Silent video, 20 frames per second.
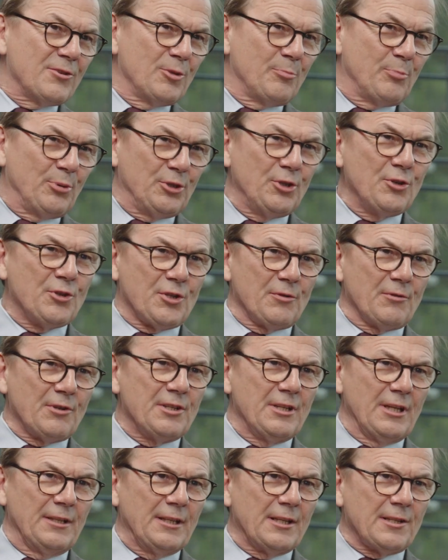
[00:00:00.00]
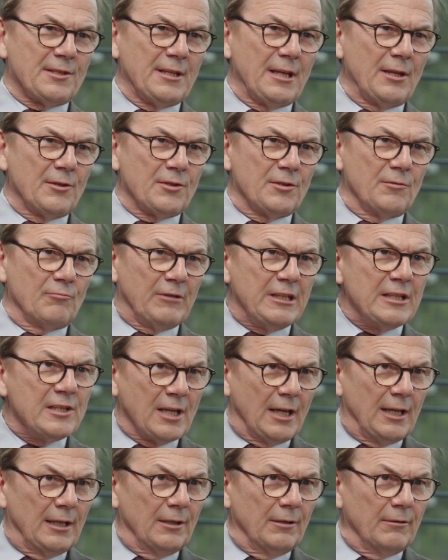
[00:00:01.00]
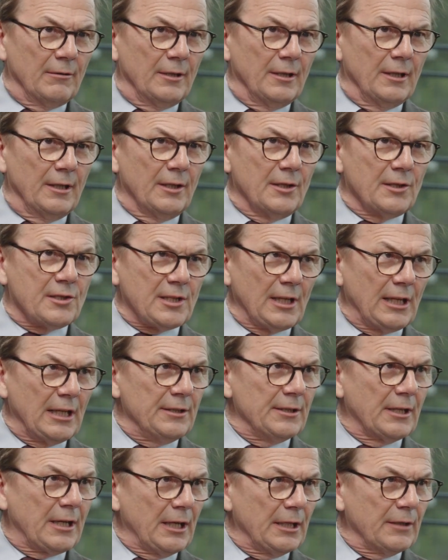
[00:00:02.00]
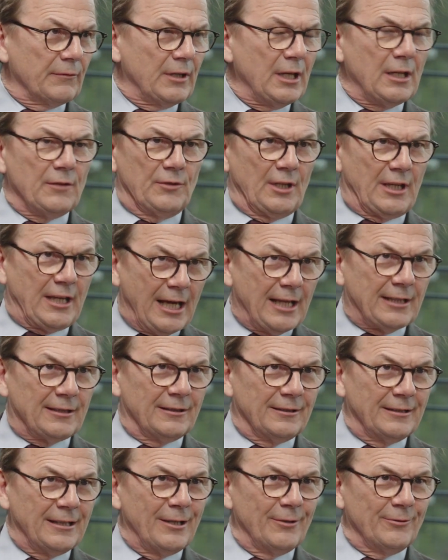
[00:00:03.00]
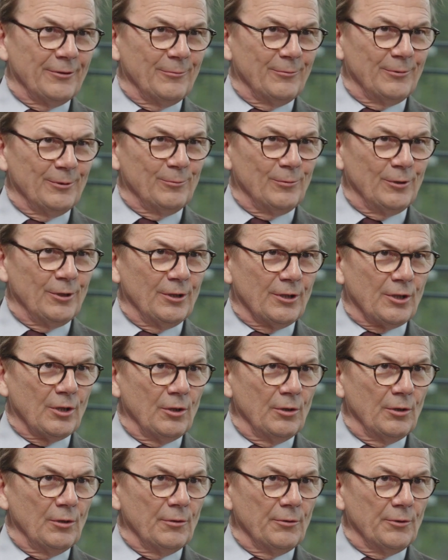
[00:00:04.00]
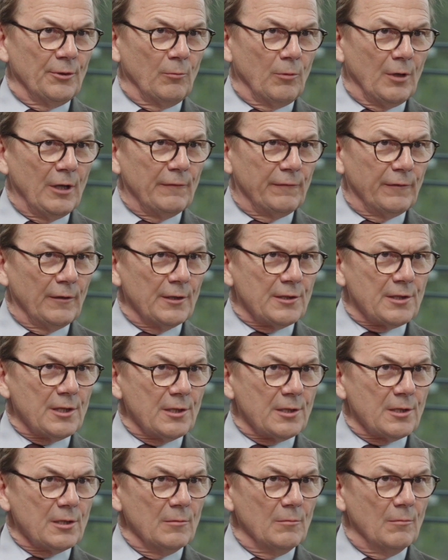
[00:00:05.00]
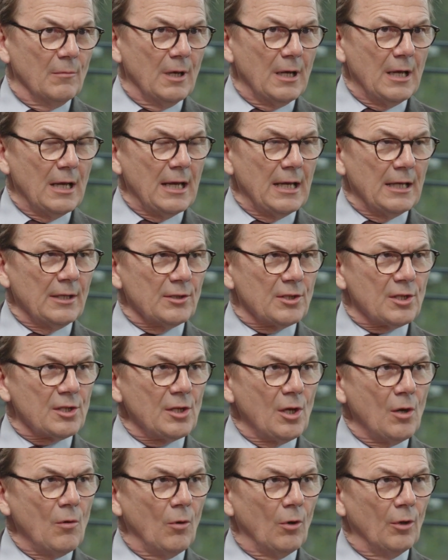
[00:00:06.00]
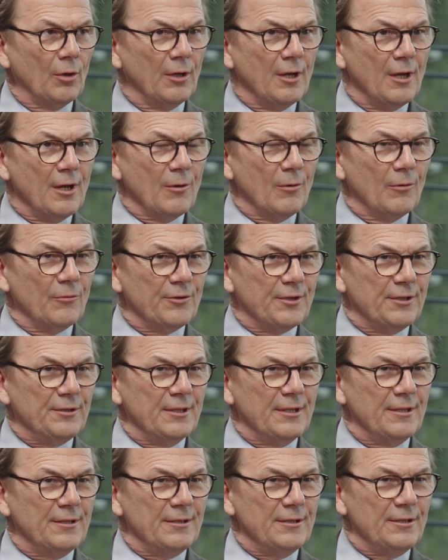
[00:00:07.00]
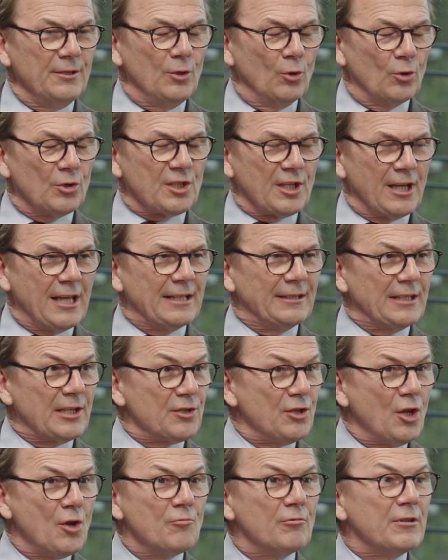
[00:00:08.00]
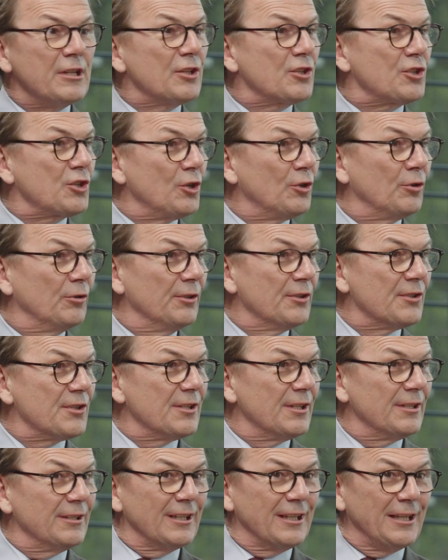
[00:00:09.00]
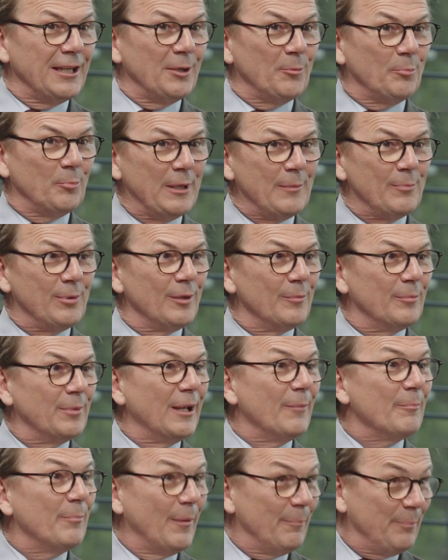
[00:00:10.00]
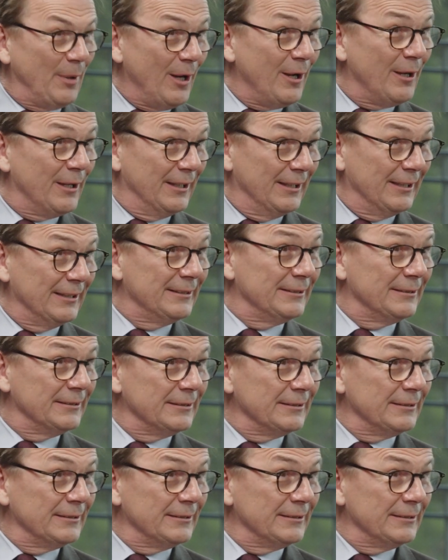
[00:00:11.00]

to the producer, isn't it? That's down to the retailer selling the kind of kit, the kettle now that will work on the Wi-Fi system and so on. You're saying there's no reassurance that the kit people are buying